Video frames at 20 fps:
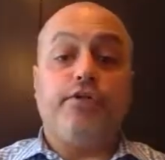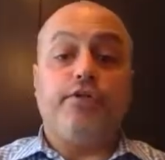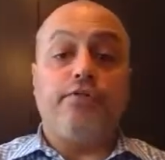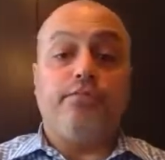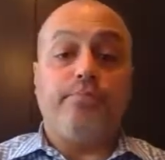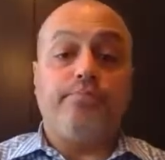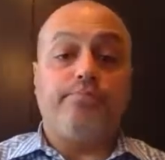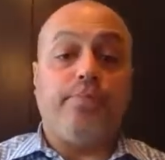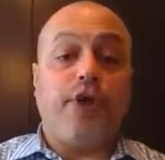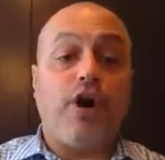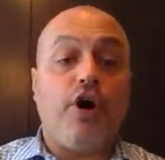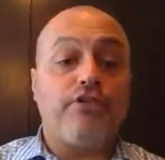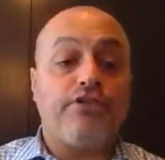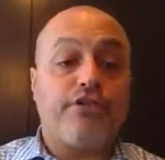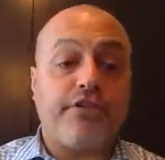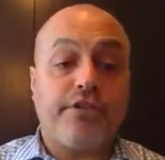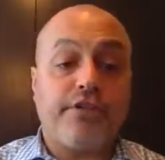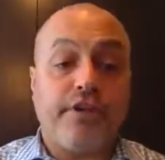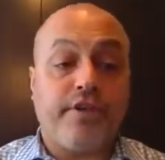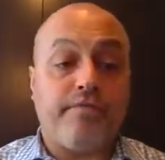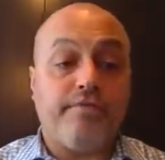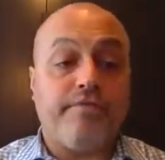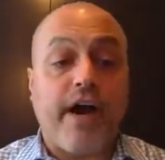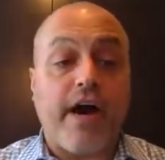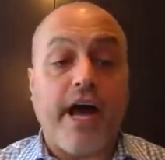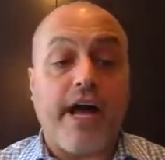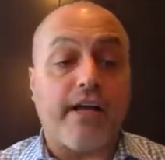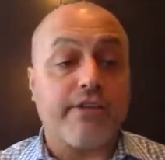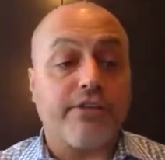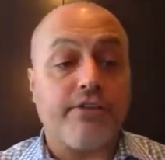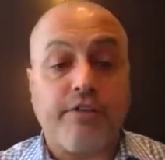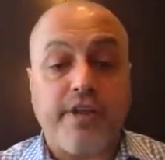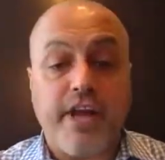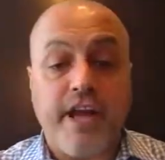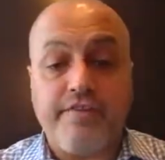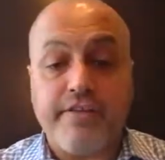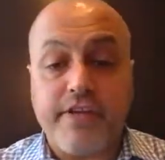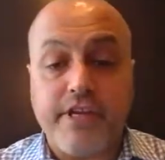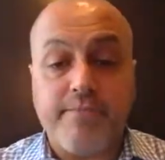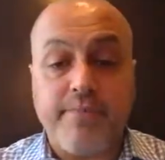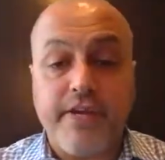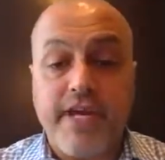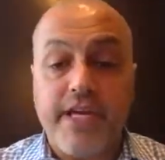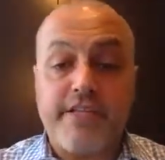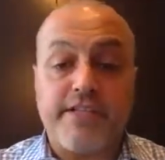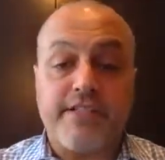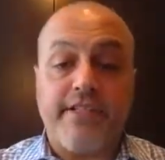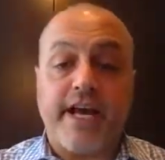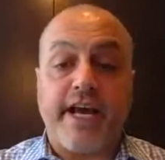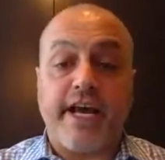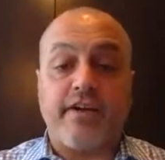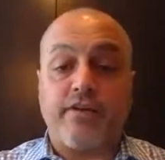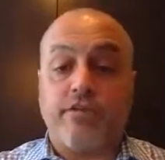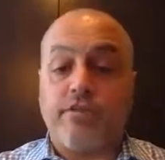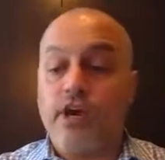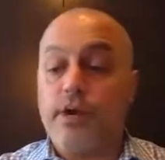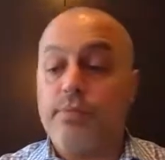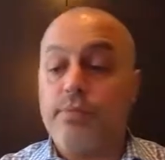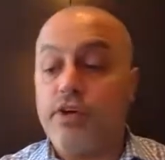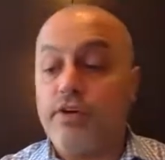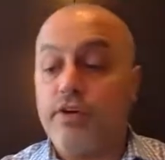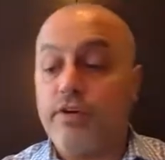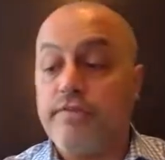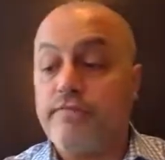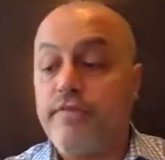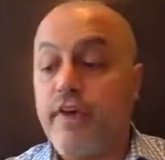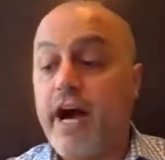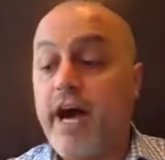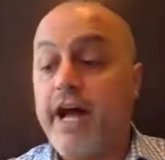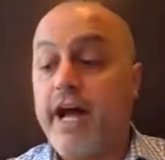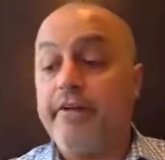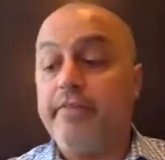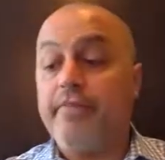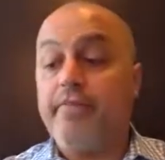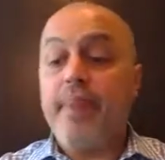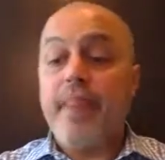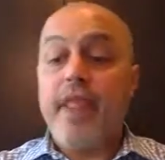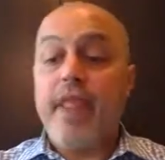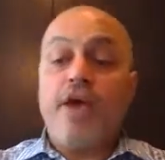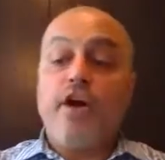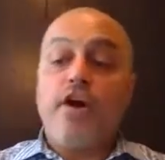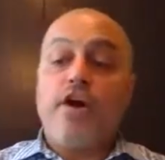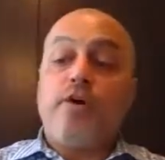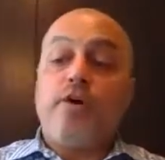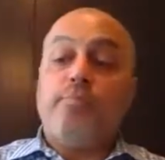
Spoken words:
to post a file to an FTP site or upload a file.